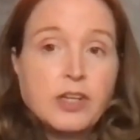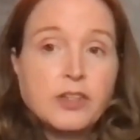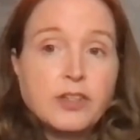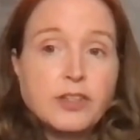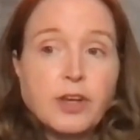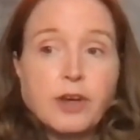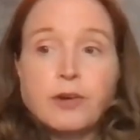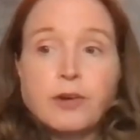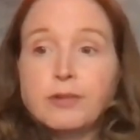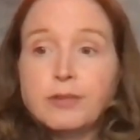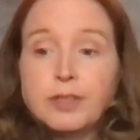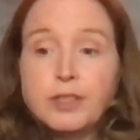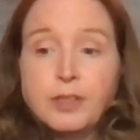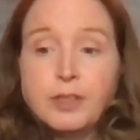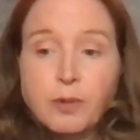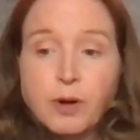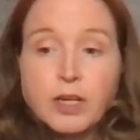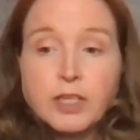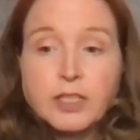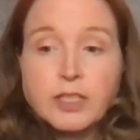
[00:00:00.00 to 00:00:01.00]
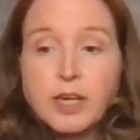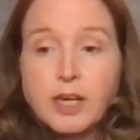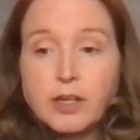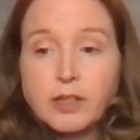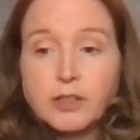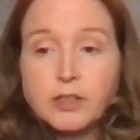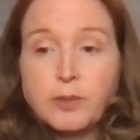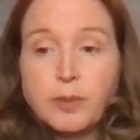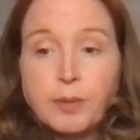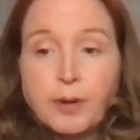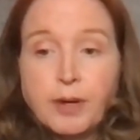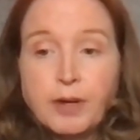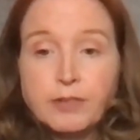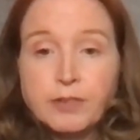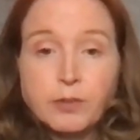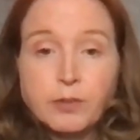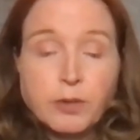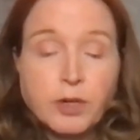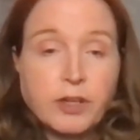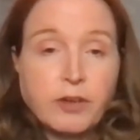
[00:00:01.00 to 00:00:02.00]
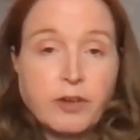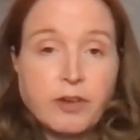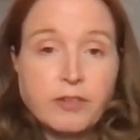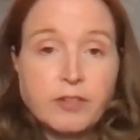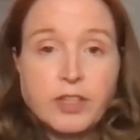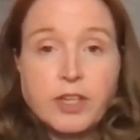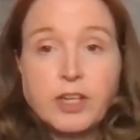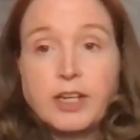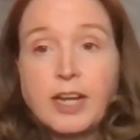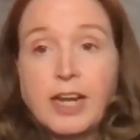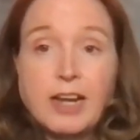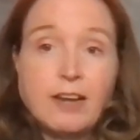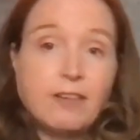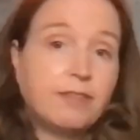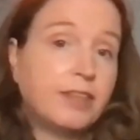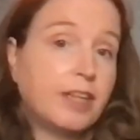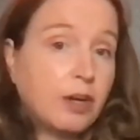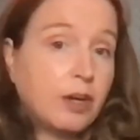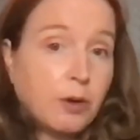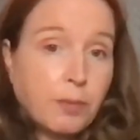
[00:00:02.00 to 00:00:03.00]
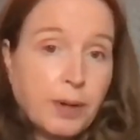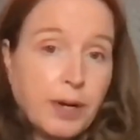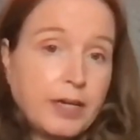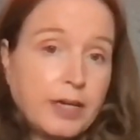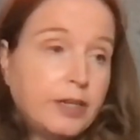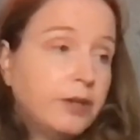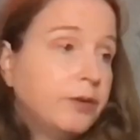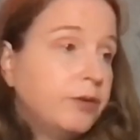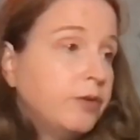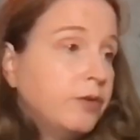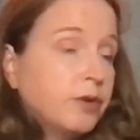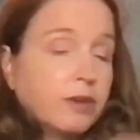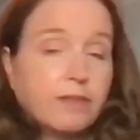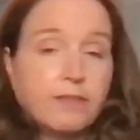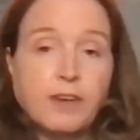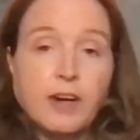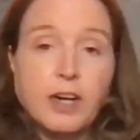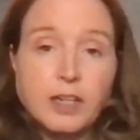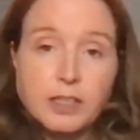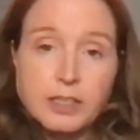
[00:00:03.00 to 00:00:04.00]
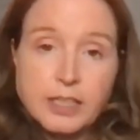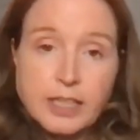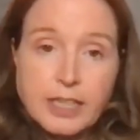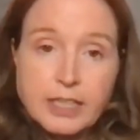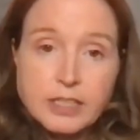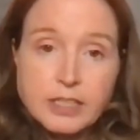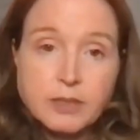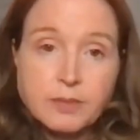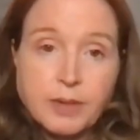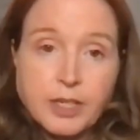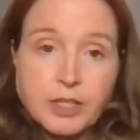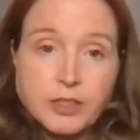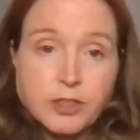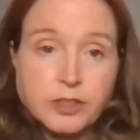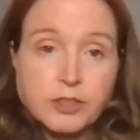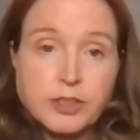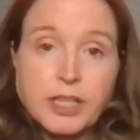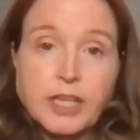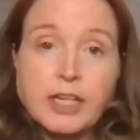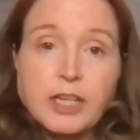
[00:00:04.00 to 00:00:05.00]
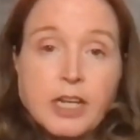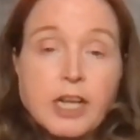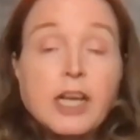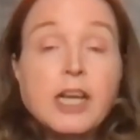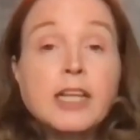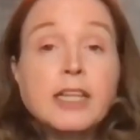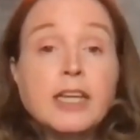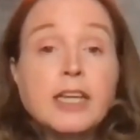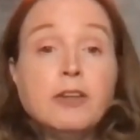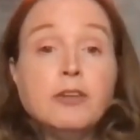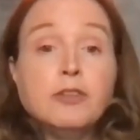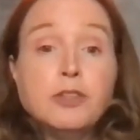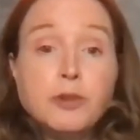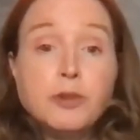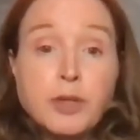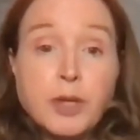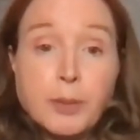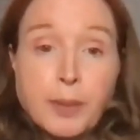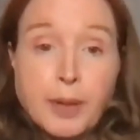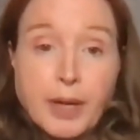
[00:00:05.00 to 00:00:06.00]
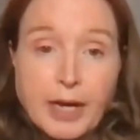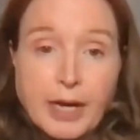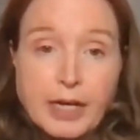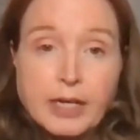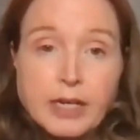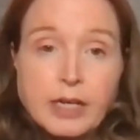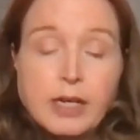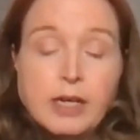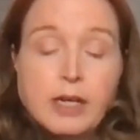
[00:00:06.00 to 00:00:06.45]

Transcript: So you are entitled to be paid for the work you haven't done. If they don't pay you, you can file a lien to make sure that you do get paid.